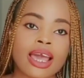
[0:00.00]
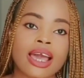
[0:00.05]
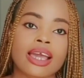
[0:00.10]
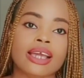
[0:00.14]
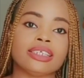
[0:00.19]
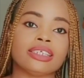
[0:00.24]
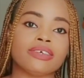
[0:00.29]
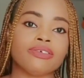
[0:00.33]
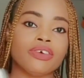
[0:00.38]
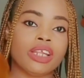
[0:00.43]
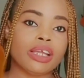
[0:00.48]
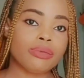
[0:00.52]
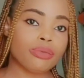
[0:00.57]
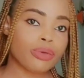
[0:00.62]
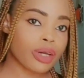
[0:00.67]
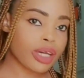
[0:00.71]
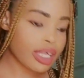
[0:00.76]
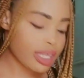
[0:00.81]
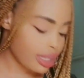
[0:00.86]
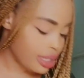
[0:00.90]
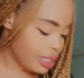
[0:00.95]
is available
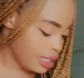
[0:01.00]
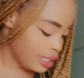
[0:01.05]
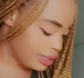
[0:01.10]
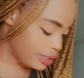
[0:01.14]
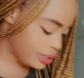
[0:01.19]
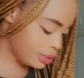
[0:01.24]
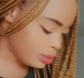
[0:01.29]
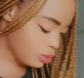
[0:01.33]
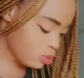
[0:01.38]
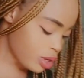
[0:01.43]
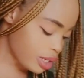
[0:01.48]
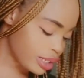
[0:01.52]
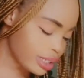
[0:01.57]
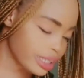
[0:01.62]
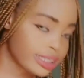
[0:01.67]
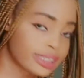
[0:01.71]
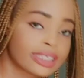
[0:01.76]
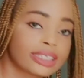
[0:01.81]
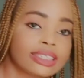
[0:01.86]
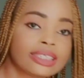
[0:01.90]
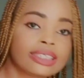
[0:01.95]
in this 1
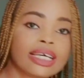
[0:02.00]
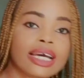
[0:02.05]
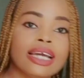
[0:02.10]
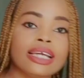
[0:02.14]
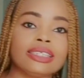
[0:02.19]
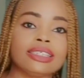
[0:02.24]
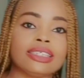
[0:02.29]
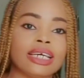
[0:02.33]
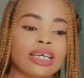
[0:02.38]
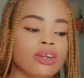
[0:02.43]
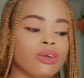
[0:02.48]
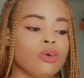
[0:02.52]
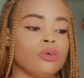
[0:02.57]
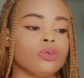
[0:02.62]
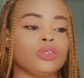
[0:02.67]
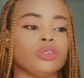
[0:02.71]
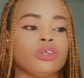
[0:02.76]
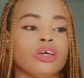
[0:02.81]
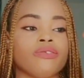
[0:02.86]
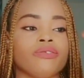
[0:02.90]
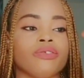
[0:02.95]
liter size and
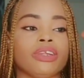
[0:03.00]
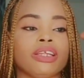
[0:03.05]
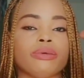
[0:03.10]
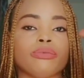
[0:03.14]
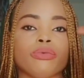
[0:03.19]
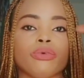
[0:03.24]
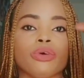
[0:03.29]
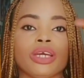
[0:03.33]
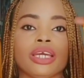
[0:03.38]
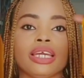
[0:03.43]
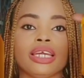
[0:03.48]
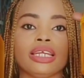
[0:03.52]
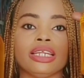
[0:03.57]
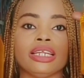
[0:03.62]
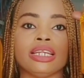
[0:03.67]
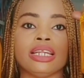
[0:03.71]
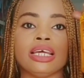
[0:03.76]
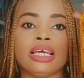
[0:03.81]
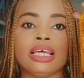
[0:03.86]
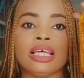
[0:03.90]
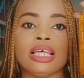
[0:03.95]
also available
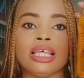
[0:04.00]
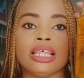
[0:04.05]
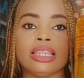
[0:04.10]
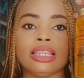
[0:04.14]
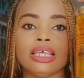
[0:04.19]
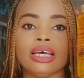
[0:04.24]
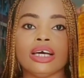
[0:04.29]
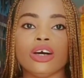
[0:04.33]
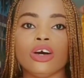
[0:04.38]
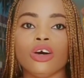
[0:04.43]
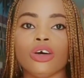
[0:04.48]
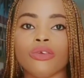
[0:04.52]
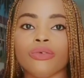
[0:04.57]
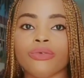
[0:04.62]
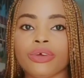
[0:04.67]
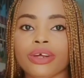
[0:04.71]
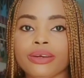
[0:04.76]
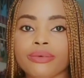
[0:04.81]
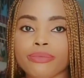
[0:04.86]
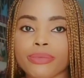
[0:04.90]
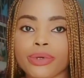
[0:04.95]
in the
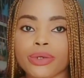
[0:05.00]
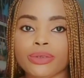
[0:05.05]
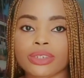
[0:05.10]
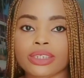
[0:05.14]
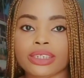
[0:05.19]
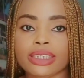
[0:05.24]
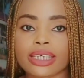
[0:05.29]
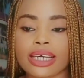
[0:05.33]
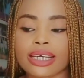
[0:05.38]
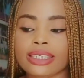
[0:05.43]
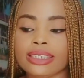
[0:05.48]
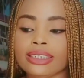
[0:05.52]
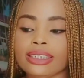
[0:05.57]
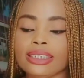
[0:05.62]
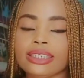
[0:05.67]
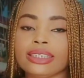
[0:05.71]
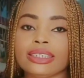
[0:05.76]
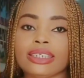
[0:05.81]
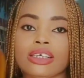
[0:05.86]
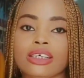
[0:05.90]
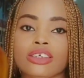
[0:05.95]
100 mil size.
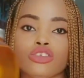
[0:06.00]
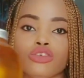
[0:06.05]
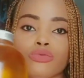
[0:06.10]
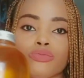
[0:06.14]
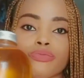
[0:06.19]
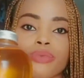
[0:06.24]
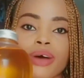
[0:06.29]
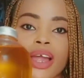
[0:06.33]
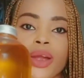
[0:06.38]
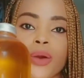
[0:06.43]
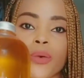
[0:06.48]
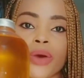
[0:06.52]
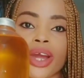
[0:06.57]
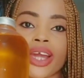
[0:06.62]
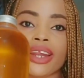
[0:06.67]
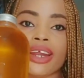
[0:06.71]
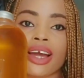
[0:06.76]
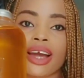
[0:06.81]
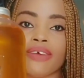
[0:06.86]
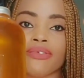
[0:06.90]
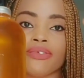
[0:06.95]
This is a Dubai
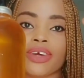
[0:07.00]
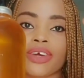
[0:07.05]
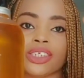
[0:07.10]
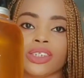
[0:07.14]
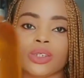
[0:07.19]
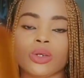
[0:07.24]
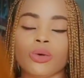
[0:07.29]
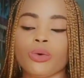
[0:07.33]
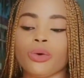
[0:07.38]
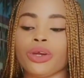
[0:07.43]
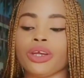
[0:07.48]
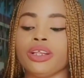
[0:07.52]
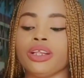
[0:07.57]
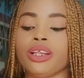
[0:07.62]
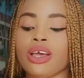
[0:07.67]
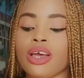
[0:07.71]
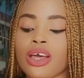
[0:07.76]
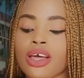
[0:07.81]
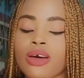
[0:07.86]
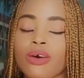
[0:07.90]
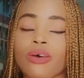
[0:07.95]
White Half Cast Oil.
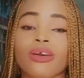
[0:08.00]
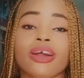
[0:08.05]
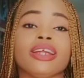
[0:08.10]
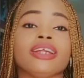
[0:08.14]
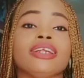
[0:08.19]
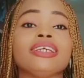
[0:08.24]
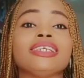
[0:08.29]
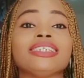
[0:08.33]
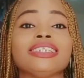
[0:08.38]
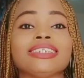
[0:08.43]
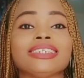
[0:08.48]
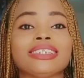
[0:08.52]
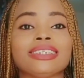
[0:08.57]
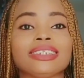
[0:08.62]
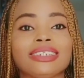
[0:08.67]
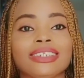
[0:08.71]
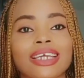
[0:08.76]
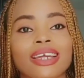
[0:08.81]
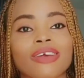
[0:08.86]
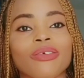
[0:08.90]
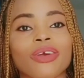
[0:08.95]
All right, this is the
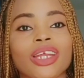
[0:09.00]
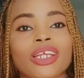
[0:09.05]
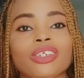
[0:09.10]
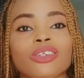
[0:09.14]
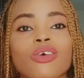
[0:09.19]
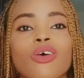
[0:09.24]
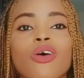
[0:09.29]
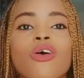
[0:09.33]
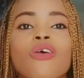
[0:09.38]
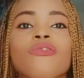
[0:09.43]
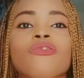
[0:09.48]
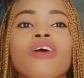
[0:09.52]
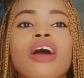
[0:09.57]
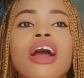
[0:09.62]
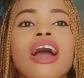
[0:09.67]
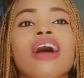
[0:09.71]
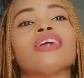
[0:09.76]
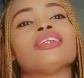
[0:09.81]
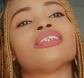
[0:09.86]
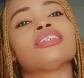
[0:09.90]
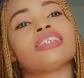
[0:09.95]
secret of
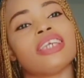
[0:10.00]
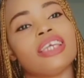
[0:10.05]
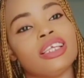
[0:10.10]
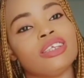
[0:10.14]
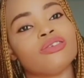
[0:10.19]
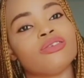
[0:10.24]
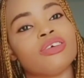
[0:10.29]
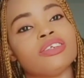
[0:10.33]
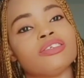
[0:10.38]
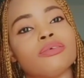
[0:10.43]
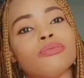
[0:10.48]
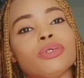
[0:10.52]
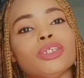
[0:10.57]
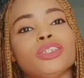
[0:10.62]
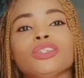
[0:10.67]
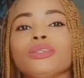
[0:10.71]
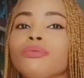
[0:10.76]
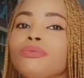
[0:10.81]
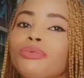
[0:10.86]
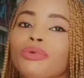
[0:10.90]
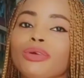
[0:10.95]
our skin
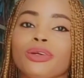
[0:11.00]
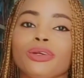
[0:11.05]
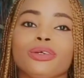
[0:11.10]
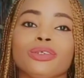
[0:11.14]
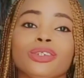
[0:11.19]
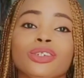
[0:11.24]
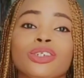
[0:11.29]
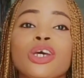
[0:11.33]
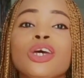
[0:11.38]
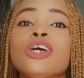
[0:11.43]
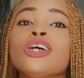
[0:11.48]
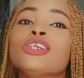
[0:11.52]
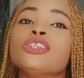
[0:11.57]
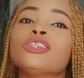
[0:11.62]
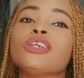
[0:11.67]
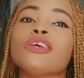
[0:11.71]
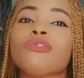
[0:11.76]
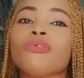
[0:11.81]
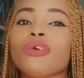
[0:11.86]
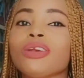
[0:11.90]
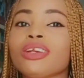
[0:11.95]
transformation products. So
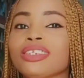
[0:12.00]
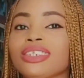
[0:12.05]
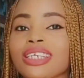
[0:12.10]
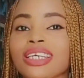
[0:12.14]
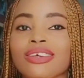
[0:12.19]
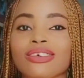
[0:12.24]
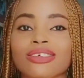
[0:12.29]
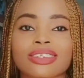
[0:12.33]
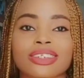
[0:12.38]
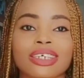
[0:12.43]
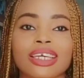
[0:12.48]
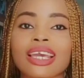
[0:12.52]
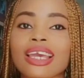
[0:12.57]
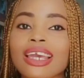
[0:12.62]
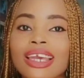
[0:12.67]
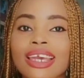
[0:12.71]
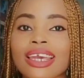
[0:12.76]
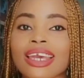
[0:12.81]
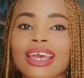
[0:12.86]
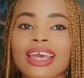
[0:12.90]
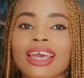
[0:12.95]
if you want to take your
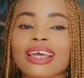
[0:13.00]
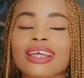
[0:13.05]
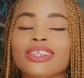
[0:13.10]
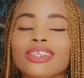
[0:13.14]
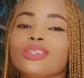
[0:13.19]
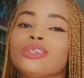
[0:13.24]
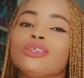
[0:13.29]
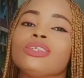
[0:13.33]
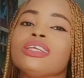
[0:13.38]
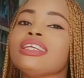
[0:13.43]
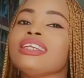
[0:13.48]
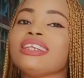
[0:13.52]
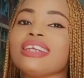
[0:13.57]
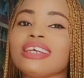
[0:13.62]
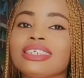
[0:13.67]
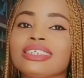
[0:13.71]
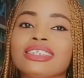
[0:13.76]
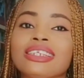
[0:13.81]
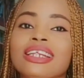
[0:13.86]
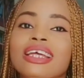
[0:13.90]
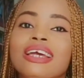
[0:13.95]
skincare to the
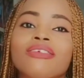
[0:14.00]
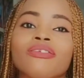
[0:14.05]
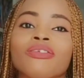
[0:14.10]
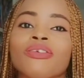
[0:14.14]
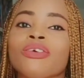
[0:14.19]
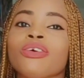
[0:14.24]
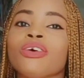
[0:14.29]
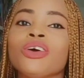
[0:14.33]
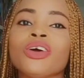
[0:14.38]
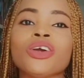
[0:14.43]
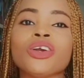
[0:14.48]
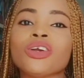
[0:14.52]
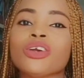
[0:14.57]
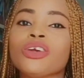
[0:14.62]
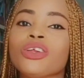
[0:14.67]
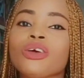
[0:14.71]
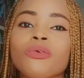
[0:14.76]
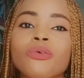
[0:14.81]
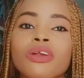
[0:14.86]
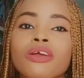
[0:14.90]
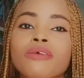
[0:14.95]
next level, you
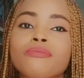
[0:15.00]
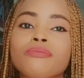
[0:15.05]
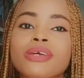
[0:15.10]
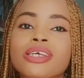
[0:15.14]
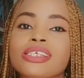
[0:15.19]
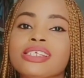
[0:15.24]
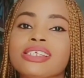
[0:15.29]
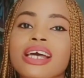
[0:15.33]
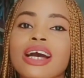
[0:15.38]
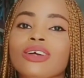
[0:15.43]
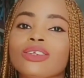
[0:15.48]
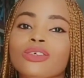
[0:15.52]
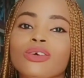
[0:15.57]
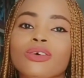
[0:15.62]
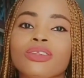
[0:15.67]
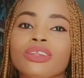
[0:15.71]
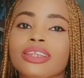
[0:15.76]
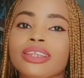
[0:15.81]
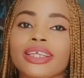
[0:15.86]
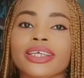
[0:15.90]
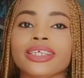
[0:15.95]
don't want to miss out
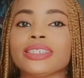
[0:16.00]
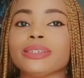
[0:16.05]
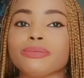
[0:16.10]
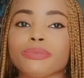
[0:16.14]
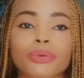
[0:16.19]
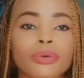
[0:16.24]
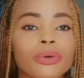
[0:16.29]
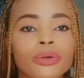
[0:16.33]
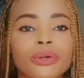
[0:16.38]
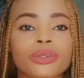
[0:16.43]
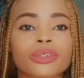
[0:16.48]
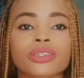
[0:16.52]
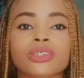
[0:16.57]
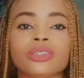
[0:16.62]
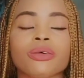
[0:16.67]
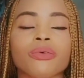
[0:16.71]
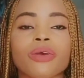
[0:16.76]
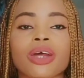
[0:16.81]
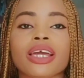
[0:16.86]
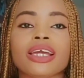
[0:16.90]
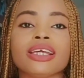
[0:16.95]
on these products.
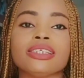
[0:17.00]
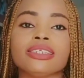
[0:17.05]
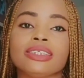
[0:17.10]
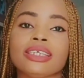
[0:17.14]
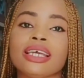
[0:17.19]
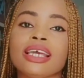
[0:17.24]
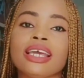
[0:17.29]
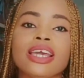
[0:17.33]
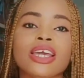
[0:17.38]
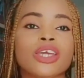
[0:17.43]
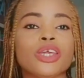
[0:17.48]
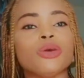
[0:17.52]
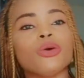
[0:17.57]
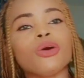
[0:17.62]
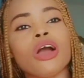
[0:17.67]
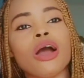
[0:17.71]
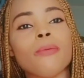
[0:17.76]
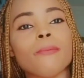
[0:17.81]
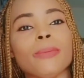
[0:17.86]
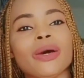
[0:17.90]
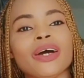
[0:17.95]
All right, you
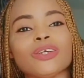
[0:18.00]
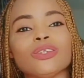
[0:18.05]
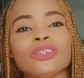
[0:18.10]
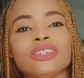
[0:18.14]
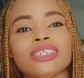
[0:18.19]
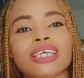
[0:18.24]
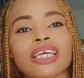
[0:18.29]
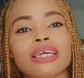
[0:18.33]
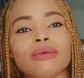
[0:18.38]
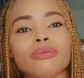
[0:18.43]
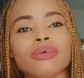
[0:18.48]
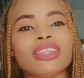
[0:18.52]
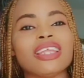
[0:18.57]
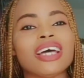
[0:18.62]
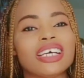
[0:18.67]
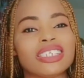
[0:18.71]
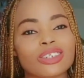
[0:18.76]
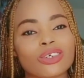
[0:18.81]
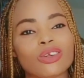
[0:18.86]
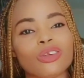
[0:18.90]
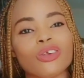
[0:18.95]
come back to thank me.
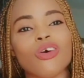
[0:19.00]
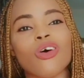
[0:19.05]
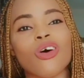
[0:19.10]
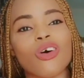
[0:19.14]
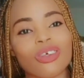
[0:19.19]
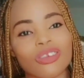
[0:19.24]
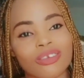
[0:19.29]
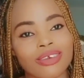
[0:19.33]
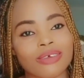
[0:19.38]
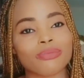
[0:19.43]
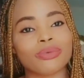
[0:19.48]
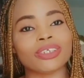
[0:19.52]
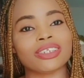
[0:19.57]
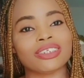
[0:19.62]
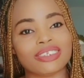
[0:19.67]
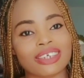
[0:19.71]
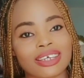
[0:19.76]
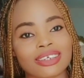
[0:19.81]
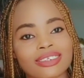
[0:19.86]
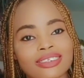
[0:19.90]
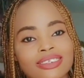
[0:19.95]
That's on
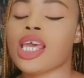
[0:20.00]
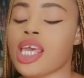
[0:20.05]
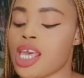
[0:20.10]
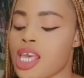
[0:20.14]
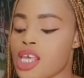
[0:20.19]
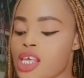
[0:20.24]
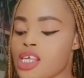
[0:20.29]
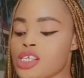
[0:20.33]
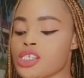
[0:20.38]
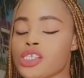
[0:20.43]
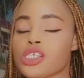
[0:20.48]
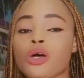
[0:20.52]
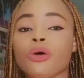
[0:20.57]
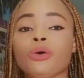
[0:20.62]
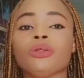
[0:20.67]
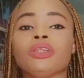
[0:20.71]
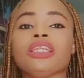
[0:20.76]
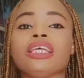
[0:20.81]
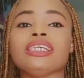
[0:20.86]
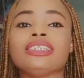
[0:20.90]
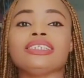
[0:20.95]
100%. So
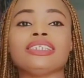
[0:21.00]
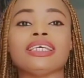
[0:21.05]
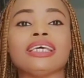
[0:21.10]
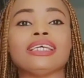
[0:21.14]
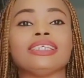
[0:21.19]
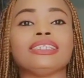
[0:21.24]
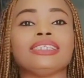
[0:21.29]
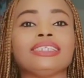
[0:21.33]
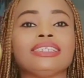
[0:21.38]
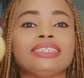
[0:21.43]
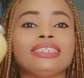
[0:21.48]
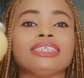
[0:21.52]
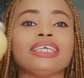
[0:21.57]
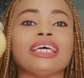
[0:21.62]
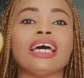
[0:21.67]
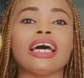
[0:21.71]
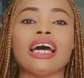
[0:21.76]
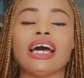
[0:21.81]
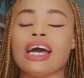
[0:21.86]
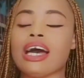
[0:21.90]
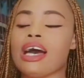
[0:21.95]
this is
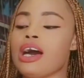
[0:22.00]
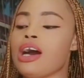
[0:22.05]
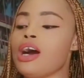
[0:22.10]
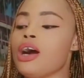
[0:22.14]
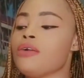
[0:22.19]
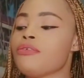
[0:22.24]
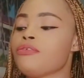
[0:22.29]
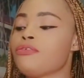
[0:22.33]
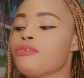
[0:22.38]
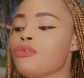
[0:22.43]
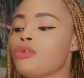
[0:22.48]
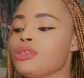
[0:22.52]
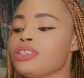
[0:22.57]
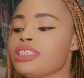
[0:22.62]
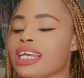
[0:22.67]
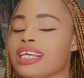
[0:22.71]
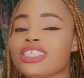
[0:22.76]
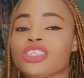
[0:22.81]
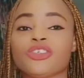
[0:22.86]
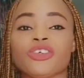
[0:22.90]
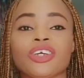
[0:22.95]
a fruit
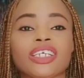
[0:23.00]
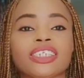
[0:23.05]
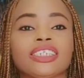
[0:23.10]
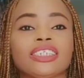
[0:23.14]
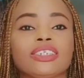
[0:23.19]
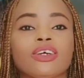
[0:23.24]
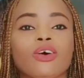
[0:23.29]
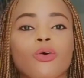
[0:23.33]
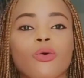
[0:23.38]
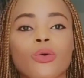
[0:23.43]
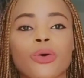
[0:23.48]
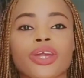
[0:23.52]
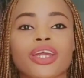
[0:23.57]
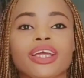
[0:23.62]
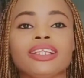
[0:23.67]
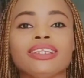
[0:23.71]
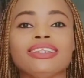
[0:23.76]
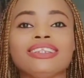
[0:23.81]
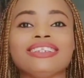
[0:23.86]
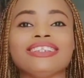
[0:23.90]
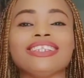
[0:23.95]
extract
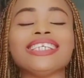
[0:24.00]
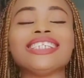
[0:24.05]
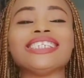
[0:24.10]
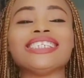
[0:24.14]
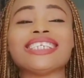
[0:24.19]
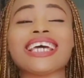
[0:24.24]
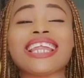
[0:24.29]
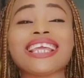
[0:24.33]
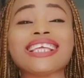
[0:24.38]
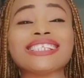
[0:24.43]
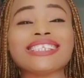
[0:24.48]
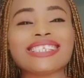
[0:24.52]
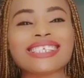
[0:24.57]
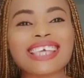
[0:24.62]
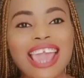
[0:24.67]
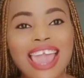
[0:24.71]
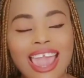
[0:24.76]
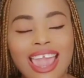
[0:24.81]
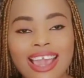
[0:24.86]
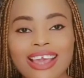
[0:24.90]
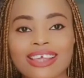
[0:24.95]
oil. This is an
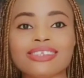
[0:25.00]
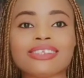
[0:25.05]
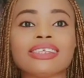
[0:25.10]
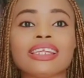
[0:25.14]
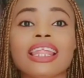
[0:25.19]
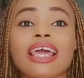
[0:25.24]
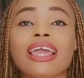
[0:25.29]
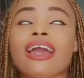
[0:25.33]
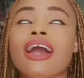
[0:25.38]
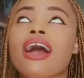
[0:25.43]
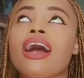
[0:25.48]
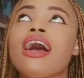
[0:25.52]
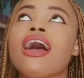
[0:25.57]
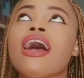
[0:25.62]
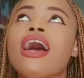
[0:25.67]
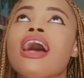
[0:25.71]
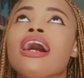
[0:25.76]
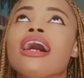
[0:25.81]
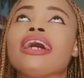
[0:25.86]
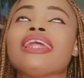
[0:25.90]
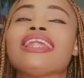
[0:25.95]
intense, like
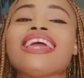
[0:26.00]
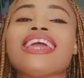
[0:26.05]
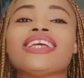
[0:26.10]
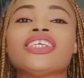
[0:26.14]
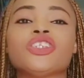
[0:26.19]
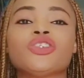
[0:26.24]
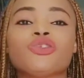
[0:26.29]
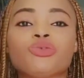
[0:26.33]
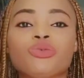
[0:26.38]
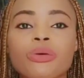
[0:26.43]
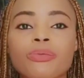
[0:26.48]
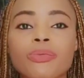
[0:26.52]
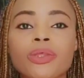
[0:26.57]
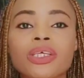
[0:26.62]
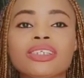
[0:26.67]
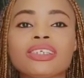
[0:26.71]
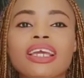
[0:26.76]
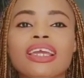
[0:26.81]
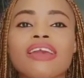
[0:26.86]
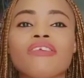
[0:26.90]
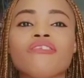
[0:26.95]
an extreme. This
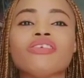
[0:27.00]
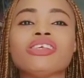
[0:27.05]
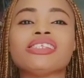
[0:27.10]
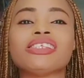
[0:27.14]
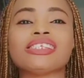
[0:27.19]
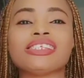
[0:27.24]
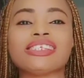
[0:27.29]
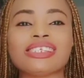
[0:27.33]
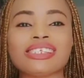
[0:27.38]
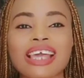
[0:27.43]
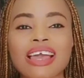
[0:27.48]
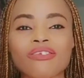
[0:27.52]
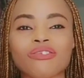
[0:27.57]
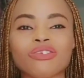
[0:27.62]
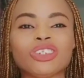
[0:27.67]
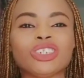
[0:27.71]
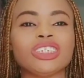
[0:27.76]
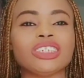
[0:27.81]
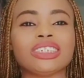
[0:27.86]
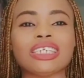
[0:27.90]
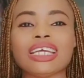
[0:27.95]
can give you
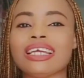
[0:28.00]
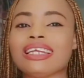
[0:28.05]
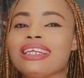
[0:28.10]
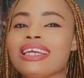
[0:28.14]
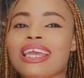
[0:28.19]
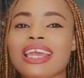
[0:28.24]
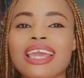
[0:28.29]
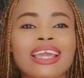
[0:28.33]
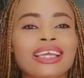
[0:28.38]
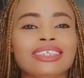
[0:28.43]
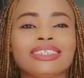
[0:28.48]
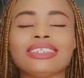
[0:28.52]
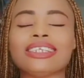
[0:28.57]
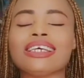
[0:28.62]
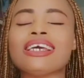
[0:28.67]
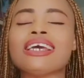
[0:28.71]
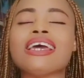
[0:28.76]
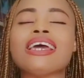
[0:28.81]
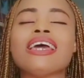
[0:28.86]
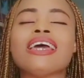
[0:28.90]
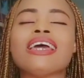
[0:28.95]
seven shade, eight
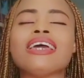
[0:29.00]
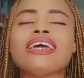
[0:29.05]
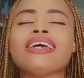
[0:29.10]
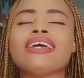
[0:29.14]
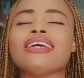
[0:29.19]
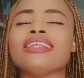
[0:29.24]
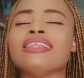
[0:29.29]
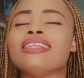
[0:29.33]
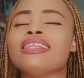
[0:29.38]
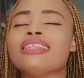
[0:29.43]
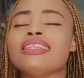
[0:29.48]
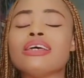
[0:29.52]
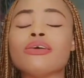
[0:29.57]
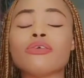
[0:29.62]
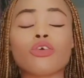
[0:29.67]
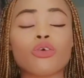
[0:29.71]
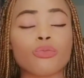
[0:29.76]
the